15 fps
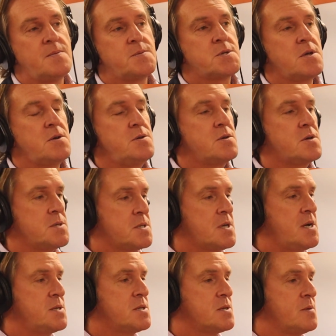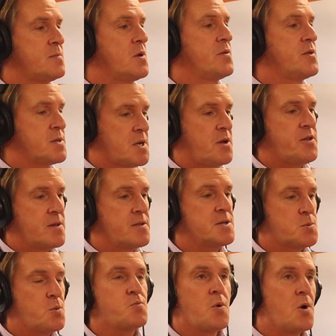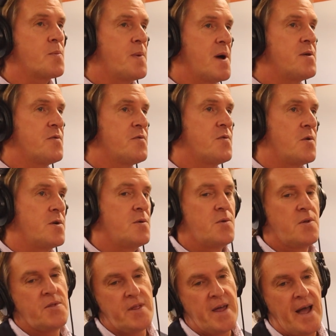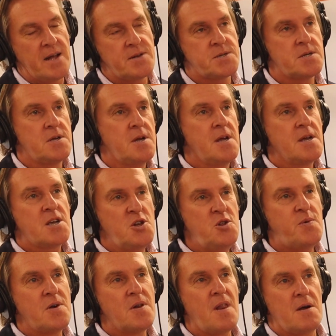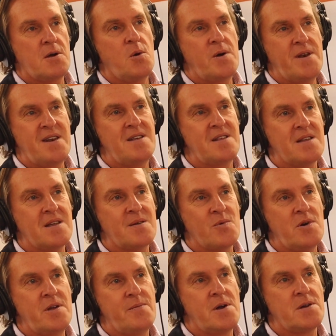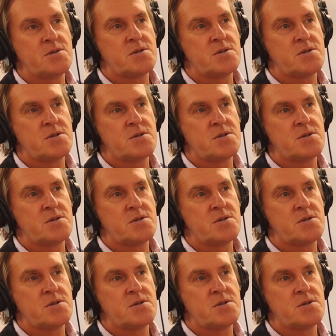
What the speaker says: So you can say to them, look, I think this would work better for you than that. Can you put a logo on anything, pretty much?